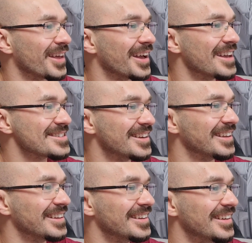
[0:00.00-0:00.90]
of there,
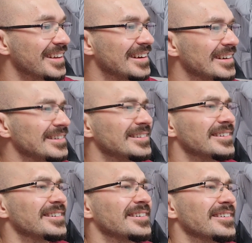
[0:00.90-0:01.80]
hasn't he?
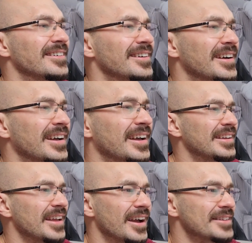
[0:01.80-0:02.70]
Oh,
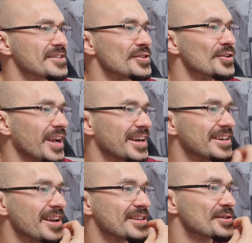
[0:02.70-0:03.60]
yeah, it doesn't look
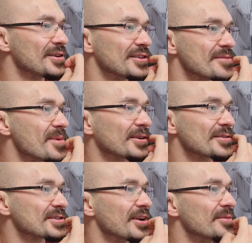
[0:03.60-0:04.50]
any nicer under the
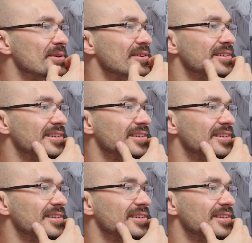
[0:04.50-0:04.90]
microscope.